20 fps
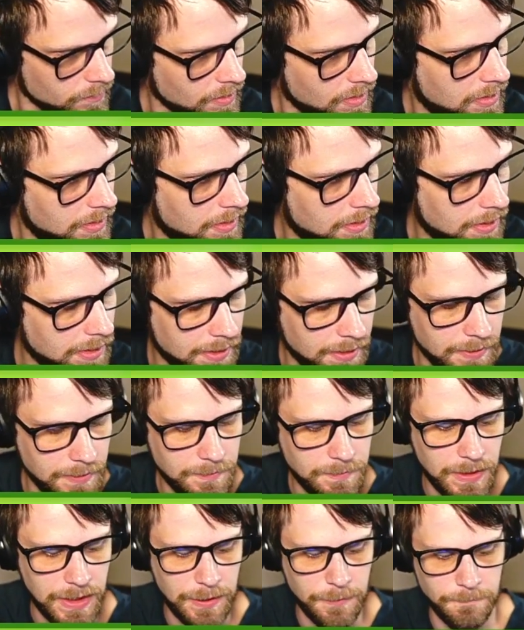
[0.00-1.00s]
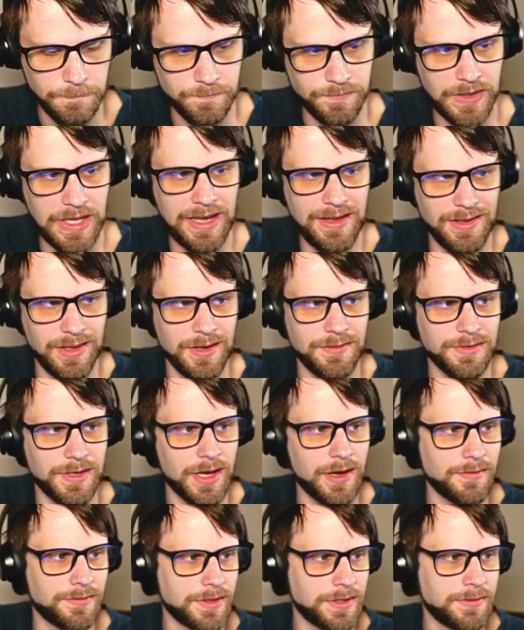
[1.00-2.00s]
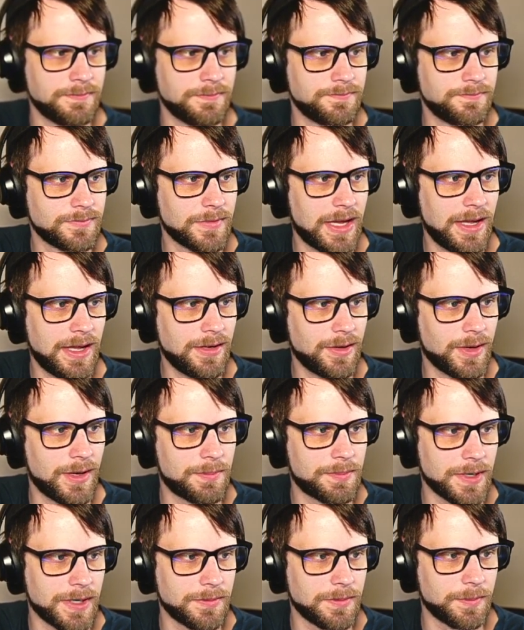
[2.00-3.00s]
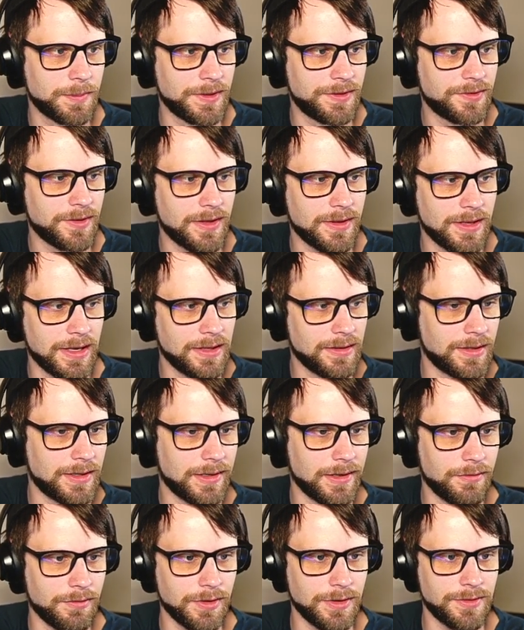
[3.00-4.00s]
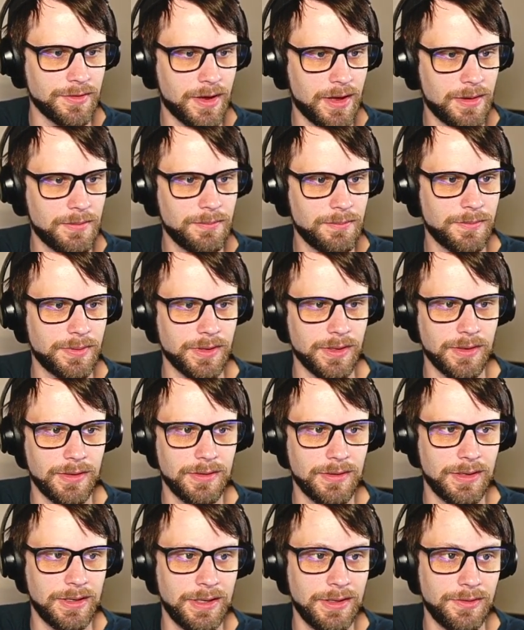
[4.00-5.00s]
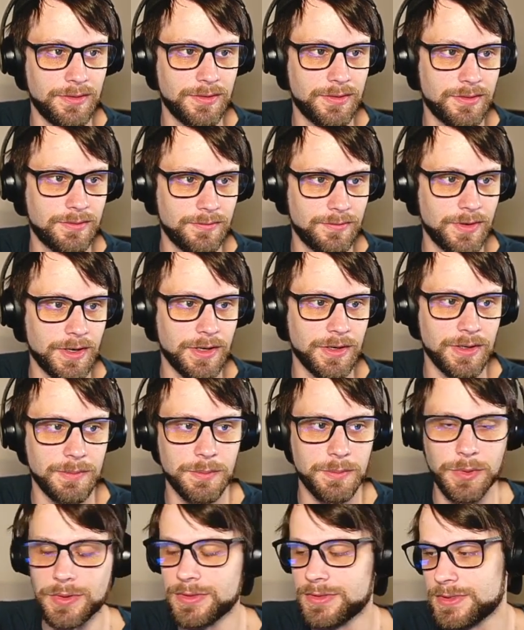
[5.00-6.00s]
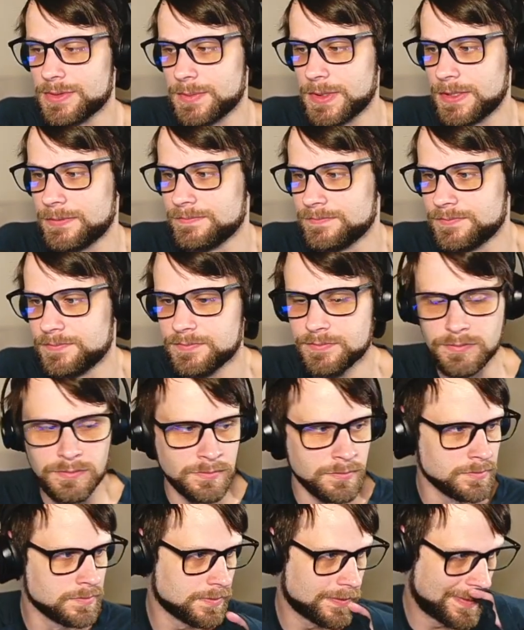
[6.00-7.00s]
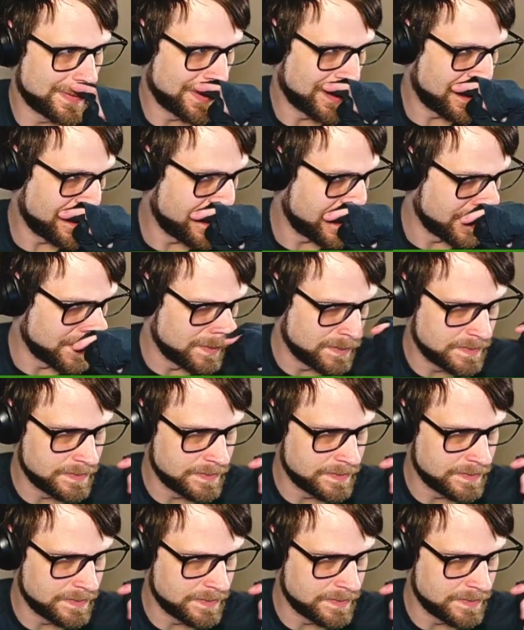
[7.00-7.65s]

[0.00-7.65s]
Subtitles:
Man, I love coffee. I know I probably say that like every time, but it's very important to me. All right.